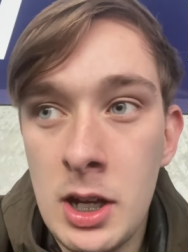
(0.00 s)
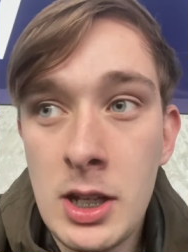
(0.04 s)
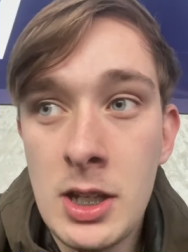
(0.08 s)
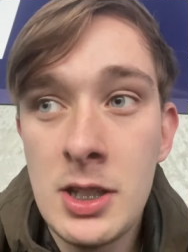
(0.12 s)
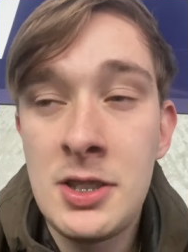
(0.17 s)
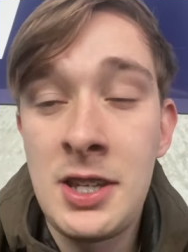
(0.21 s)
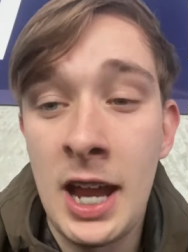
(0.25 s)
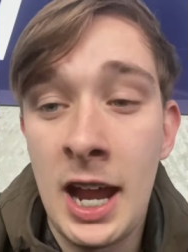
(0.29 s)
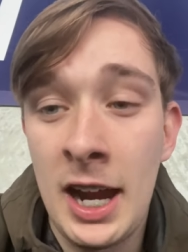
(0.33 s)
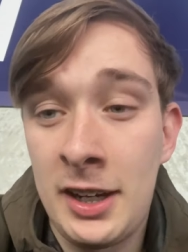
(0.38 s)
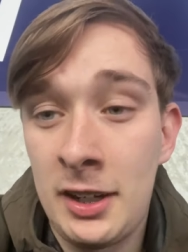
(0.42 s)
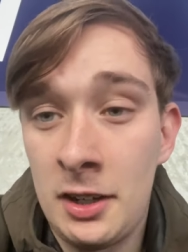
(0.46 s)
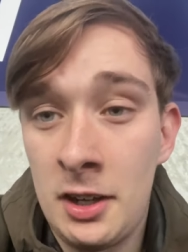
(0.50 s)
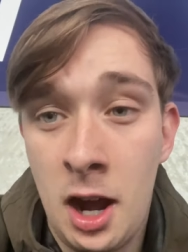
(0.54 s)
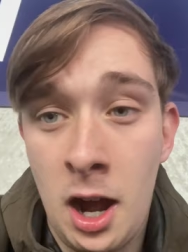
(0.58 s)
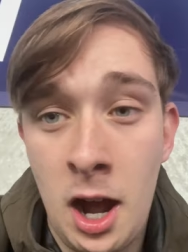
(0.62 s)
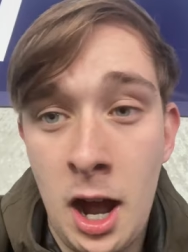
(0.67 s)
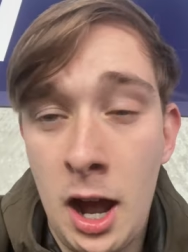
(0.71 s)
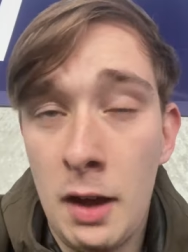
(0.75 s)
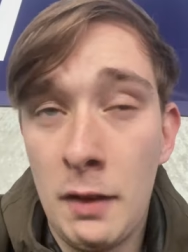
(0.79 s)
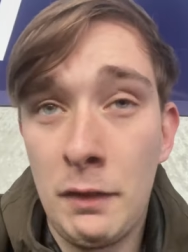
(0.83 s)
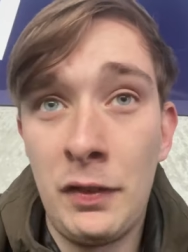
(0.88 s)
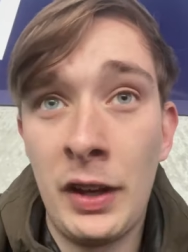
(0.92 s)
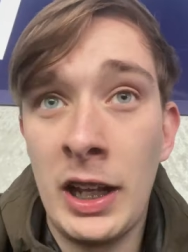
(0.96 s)
second
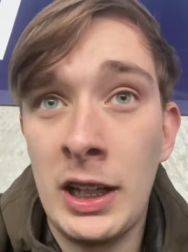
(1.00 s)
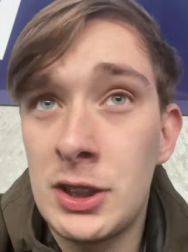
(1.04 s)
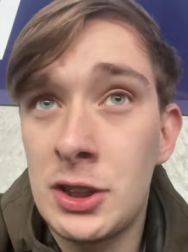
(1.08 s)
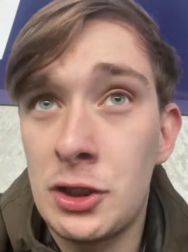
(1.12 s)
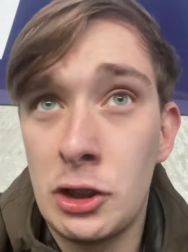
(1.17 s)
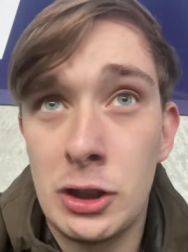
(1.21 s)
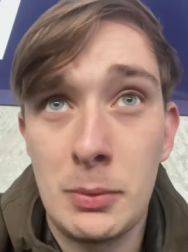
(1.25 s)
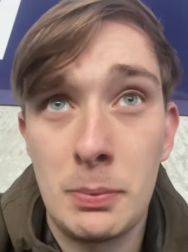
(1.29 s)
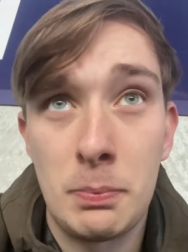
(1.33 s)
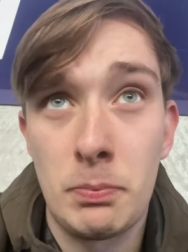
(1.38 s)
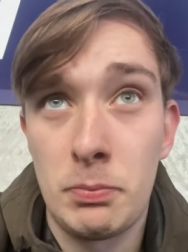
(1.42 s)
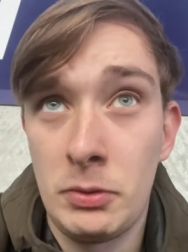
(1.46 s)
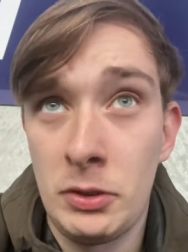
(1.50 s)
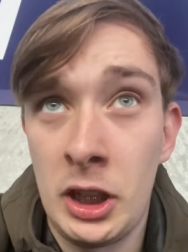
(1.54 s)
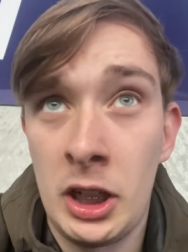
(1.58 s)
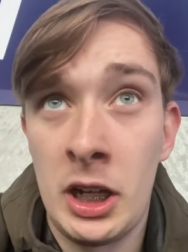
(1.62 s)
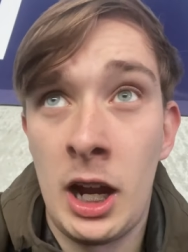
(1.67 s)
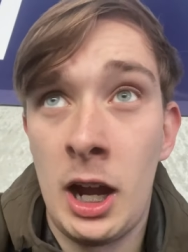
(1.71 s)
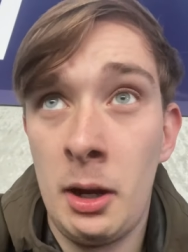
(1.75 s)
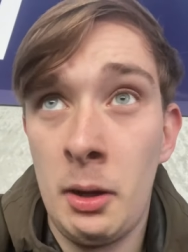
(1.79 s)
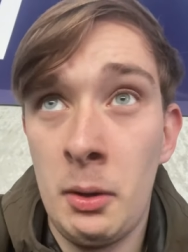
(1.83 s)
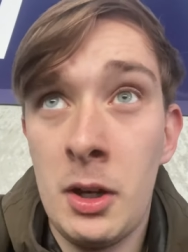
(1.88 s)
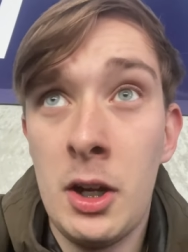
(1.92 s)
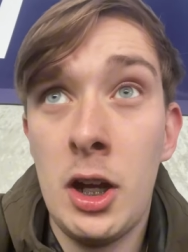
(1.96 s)
half, let's just, you
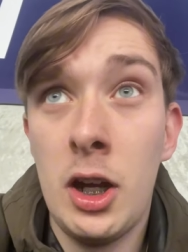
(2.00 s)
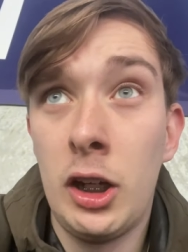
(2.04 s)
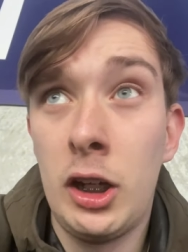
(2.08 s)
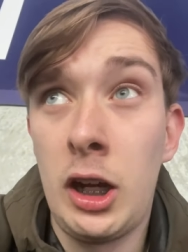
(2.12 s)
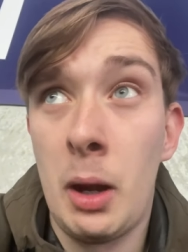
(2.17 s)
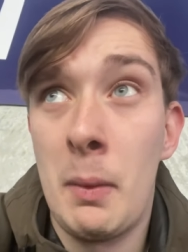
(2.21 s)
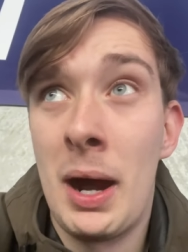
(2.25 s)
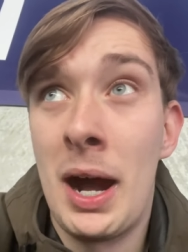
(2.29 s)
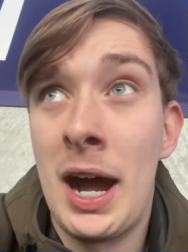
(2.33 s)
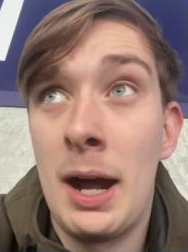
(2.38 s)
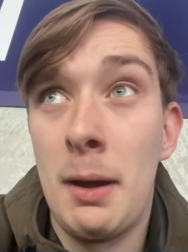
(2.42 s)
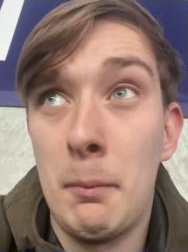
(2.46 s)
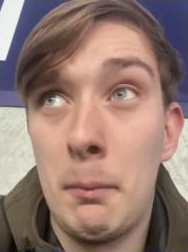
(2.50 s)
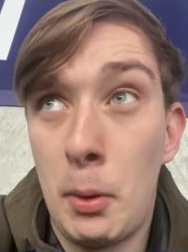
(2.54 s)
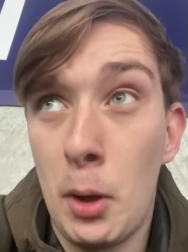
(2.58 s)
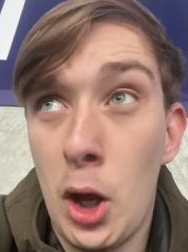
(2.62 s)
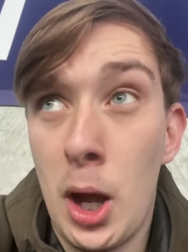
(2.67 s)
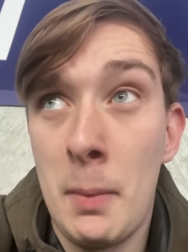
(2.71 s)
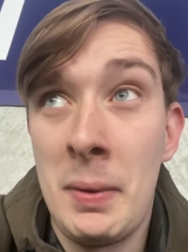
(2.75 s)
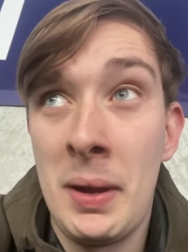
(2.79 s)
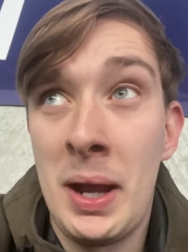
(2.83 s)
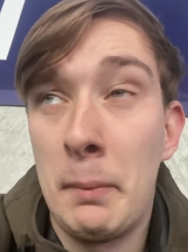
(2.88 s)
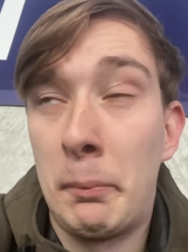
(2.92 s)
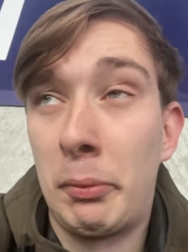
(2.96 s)
know, go out, put a
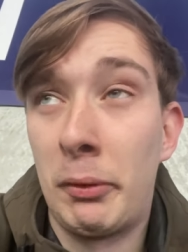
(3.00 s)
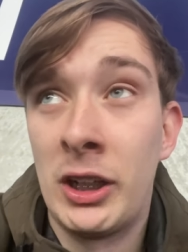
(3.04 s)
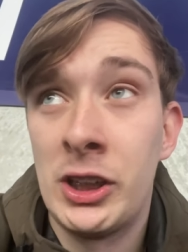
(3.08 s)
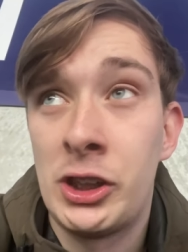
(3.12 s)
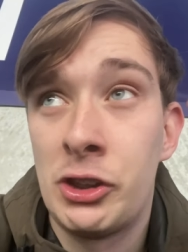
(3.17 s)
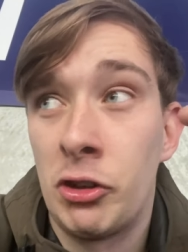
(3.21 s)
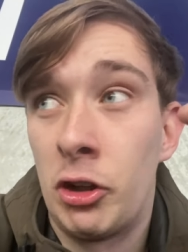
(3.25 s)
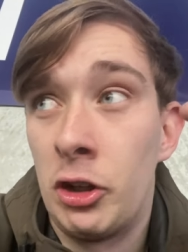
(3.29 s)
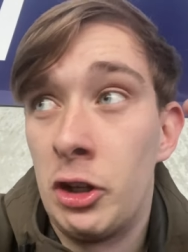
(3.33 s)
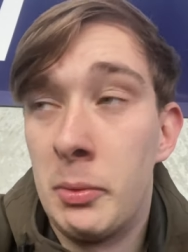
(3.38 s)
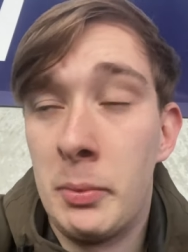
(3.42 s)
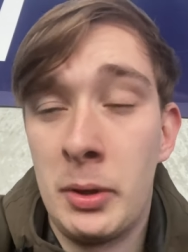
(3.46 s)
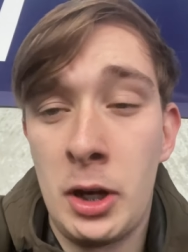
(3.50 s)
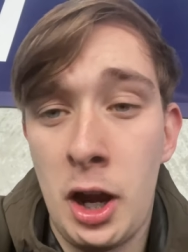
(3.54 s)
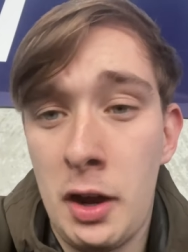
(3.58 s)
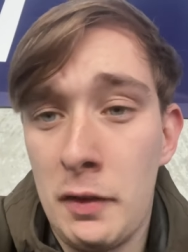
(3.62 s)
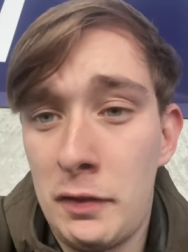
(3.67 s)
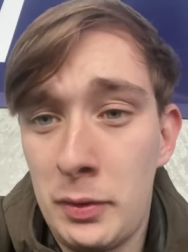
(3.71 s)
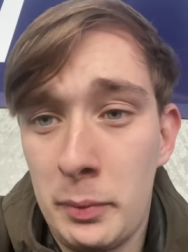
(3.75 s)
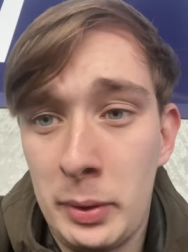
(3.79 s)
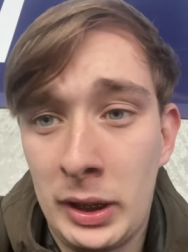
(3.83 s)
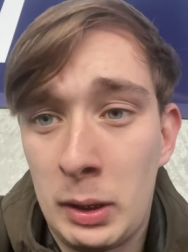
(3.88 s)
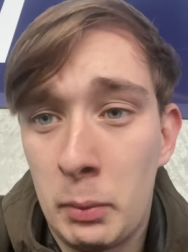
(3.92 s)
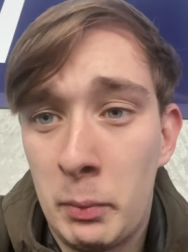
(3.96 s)
bit of pressure on them, and hopefully
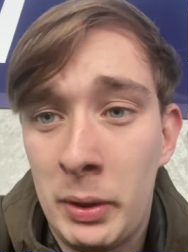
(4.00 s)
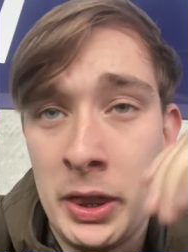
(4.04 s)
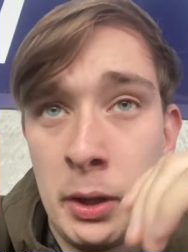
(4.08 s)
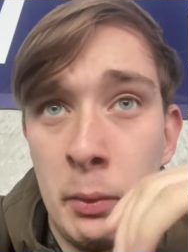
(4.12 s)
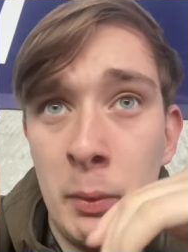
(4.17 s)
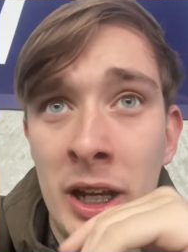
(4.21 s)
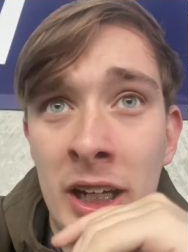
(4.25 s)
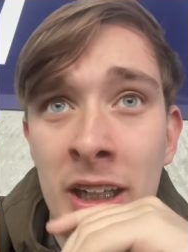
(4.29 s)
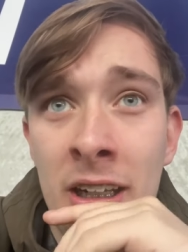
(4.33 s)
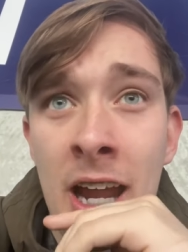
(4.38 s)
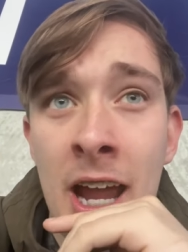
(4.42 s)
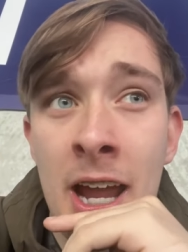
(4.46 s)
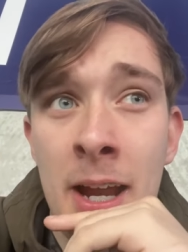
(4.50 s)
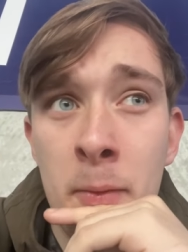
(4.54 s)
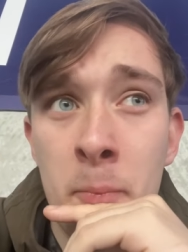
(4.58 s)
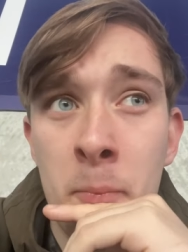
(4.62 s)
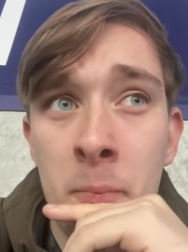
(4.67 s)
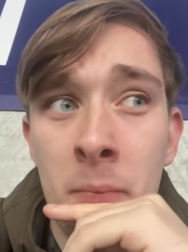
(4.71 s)
we can win the winning game.